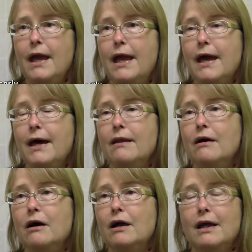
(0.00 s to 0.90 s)
And
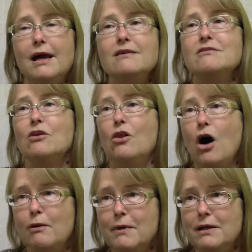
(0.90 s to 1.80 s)
it has a
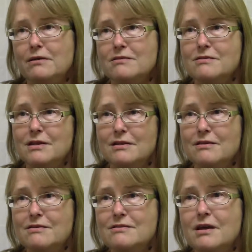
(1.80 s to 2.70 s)
lot of maintenance
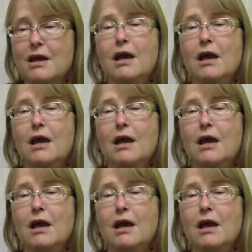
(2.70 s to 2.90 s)
needs.